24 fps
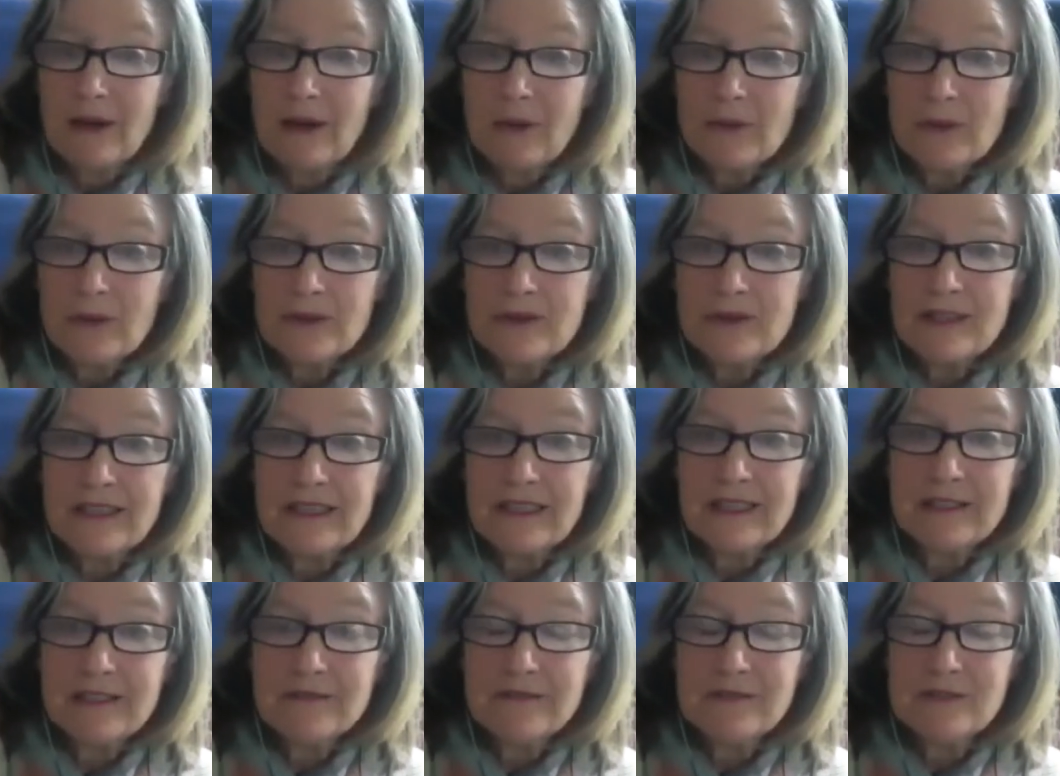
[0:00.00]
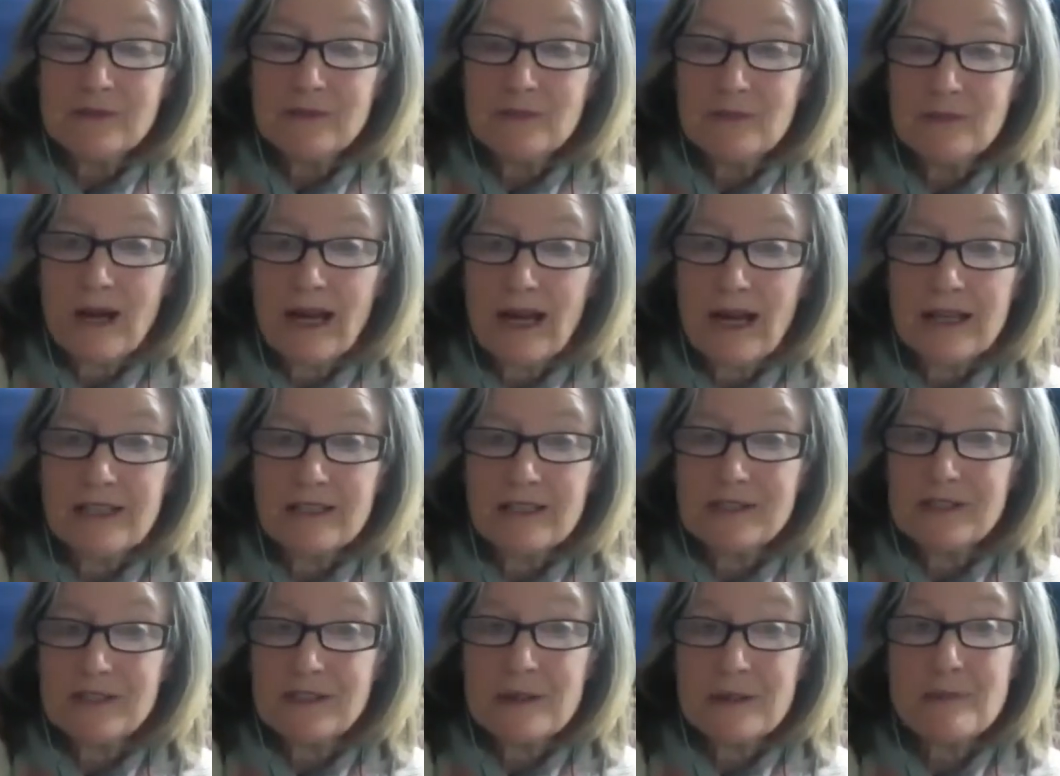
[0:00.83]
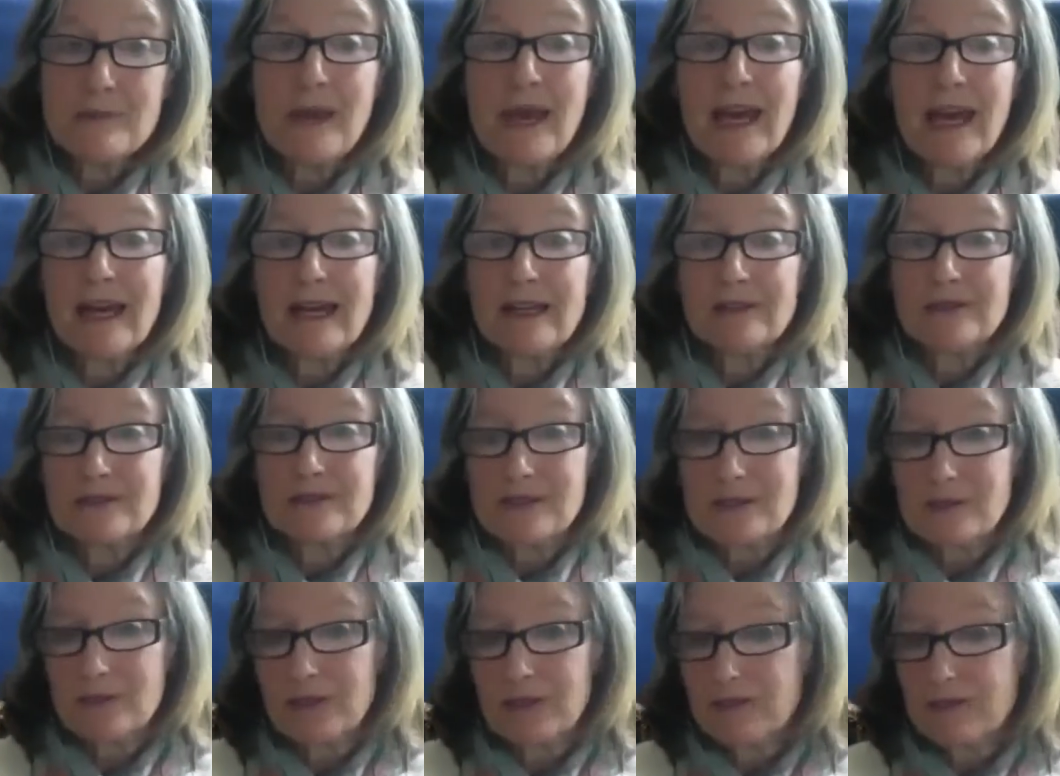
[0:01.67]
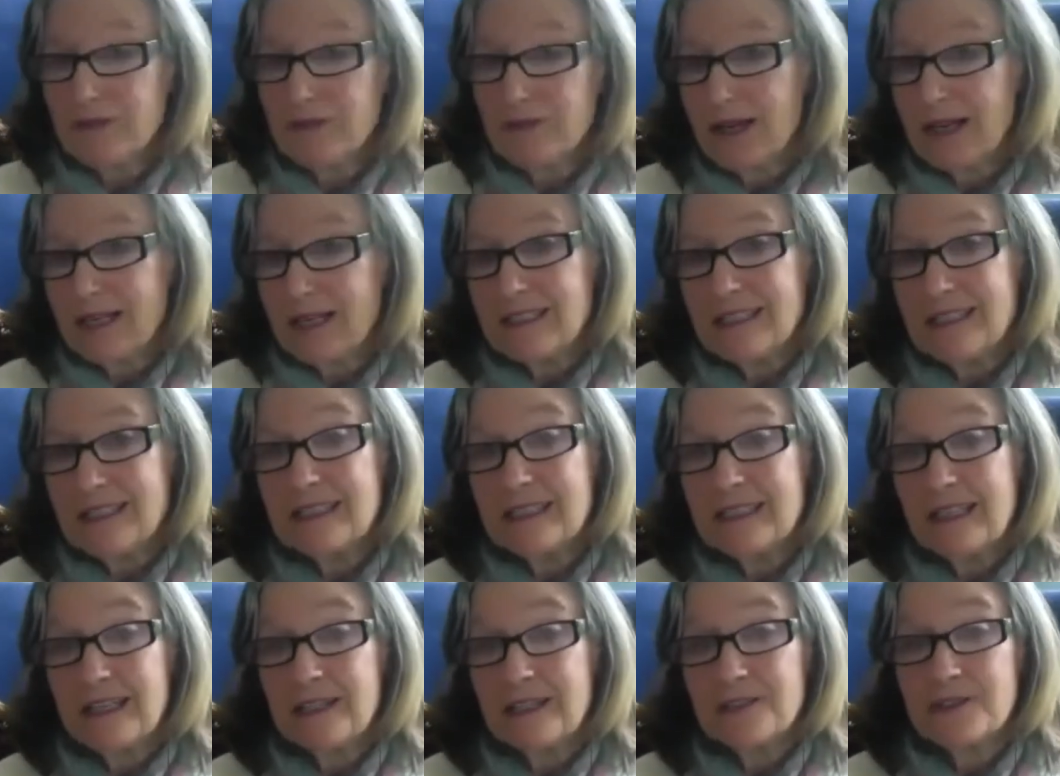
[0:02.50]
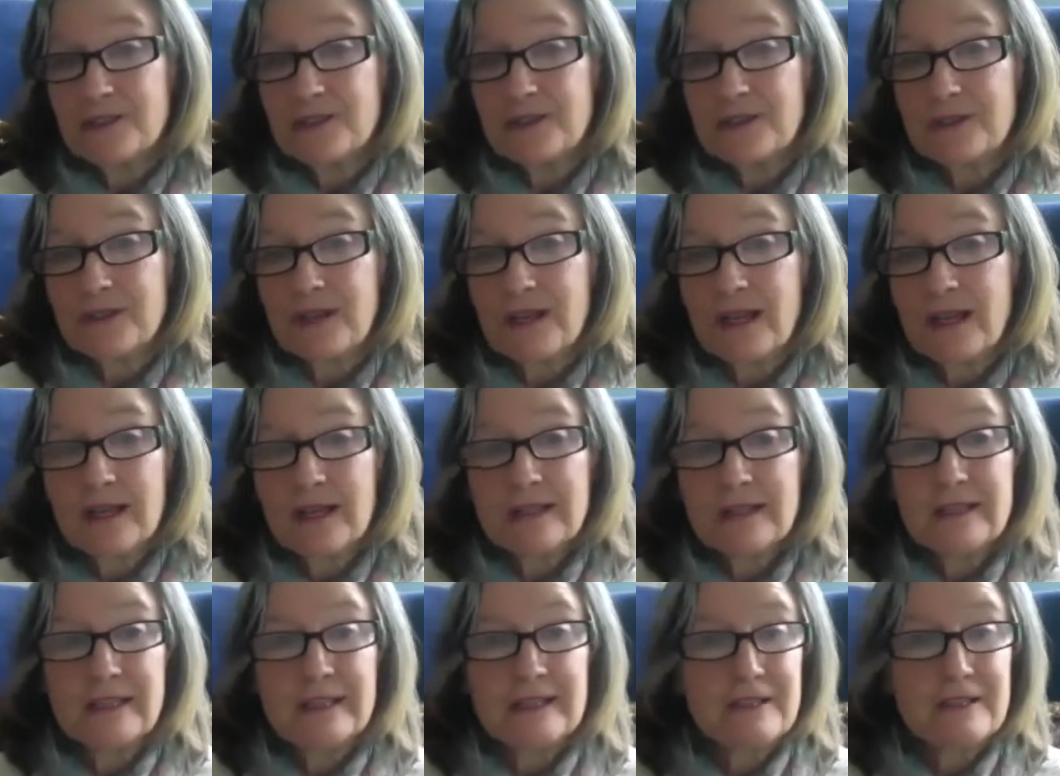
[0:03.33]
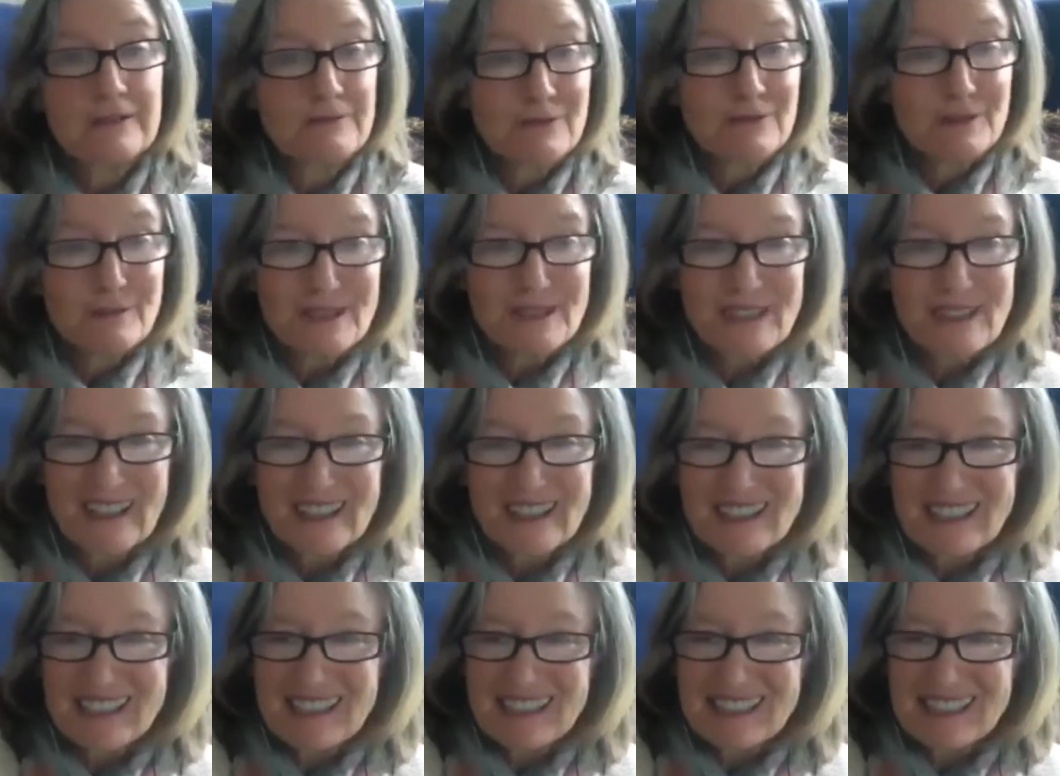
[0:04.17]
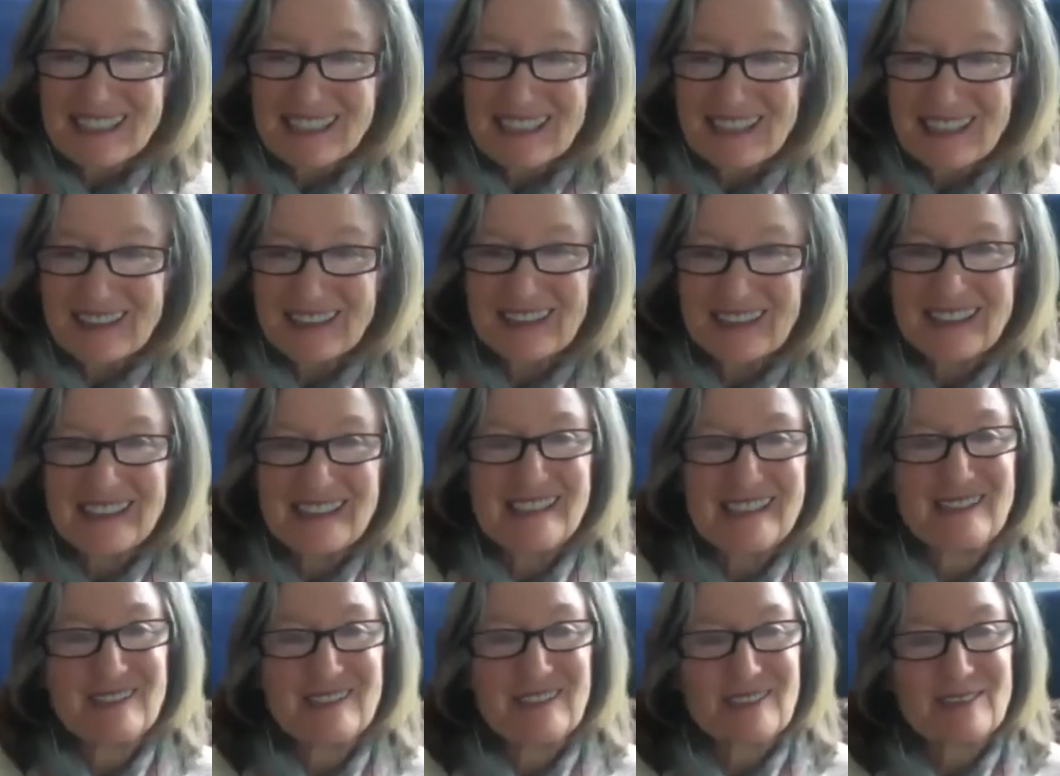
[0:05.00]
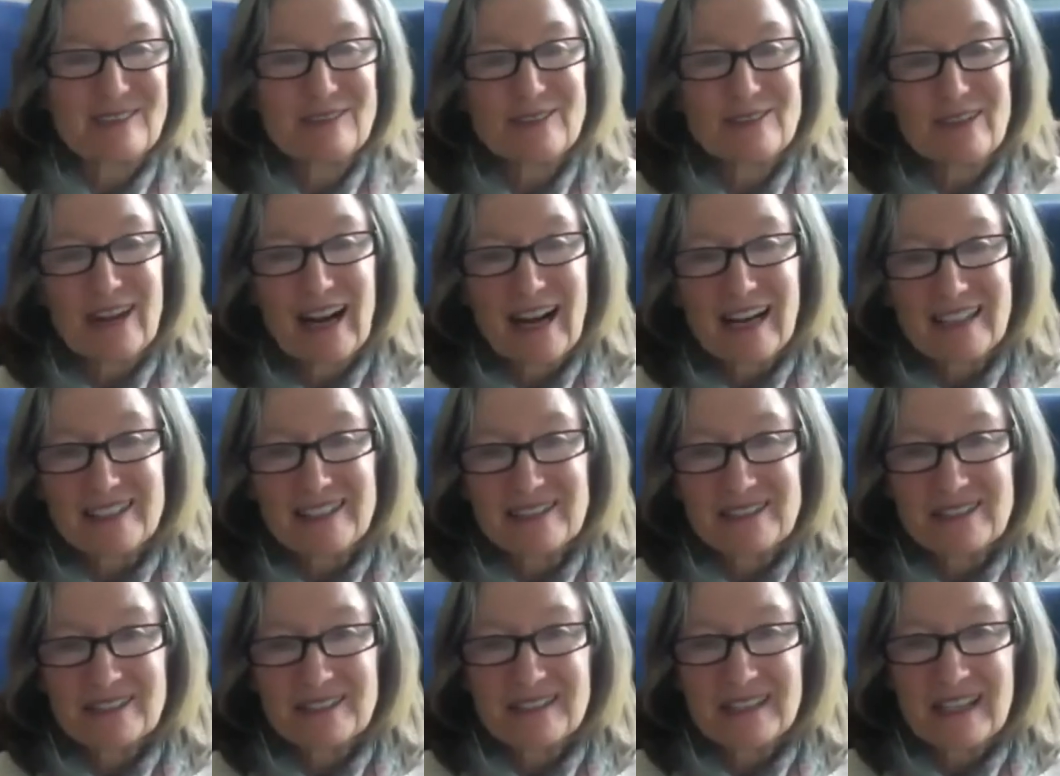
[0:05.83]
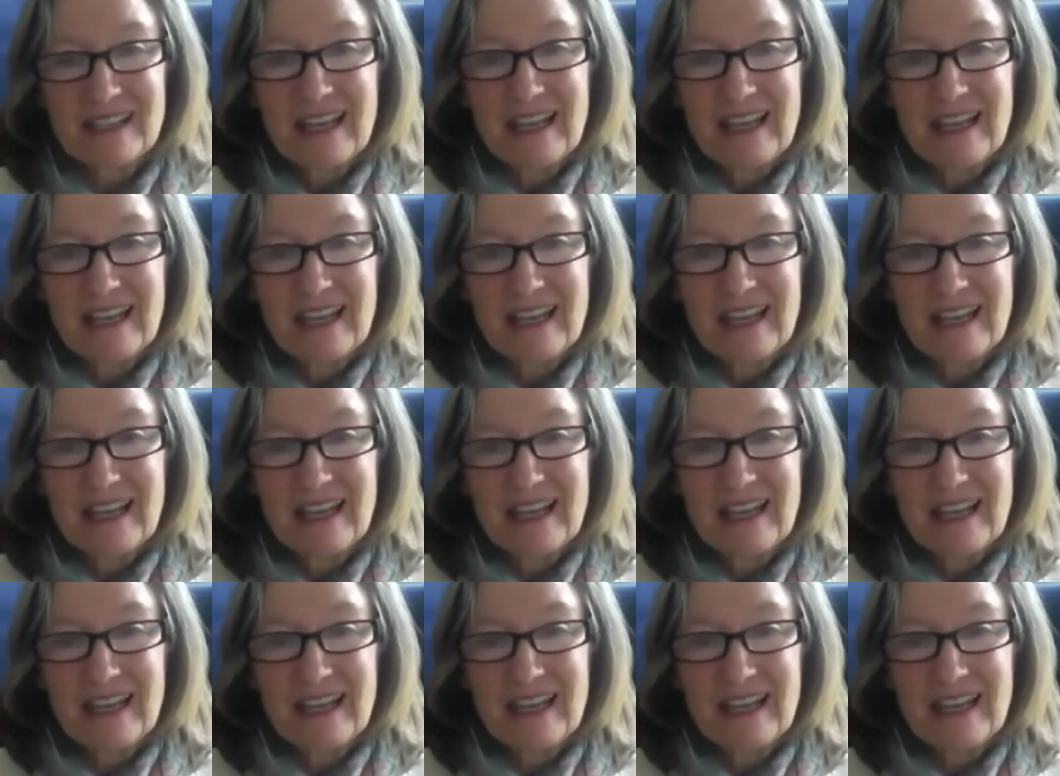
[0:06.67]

or that gives rise to the patterns we find in nature, like the Fibonacci series or fractals,